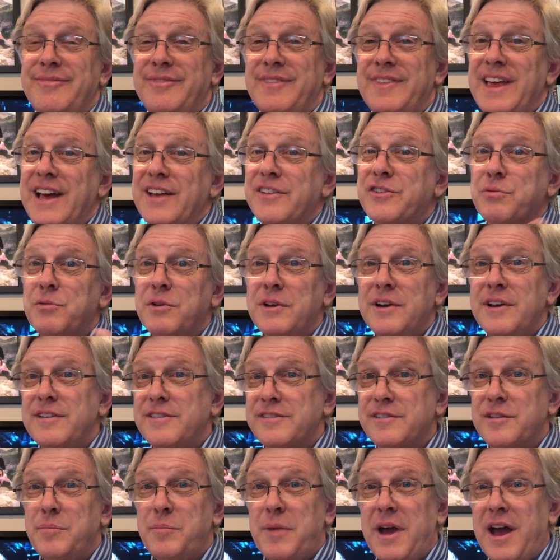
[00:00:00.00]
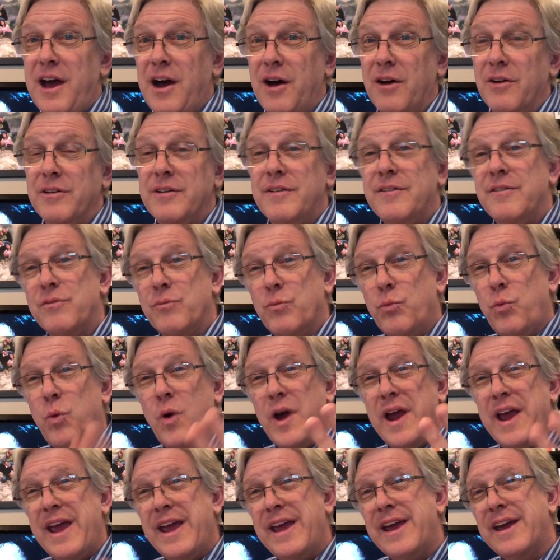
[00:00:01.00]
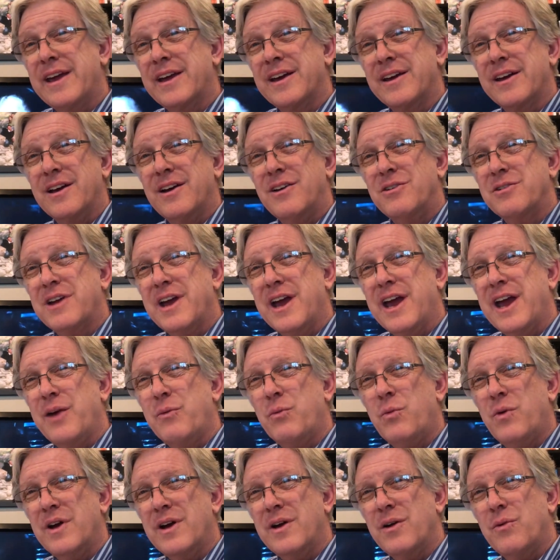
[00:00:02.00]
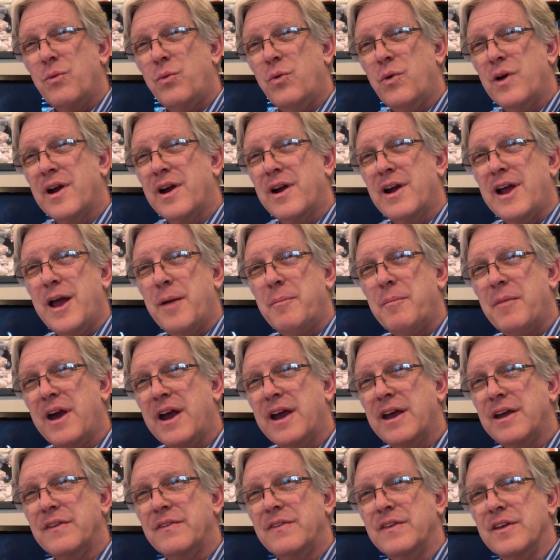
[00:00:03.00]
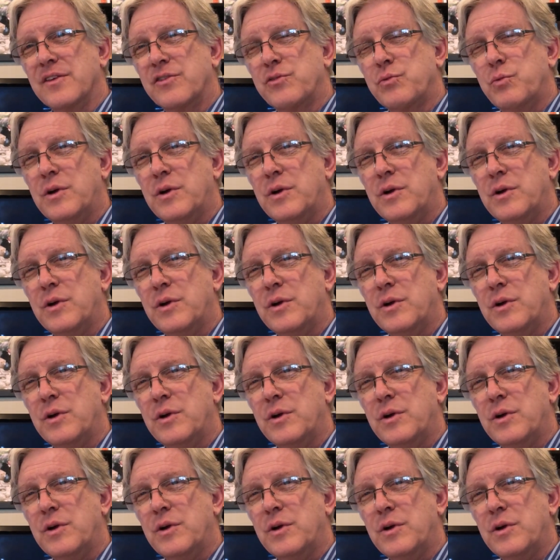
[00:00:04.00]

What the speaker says: that's what it's about. Weighing, okay, where am I in this?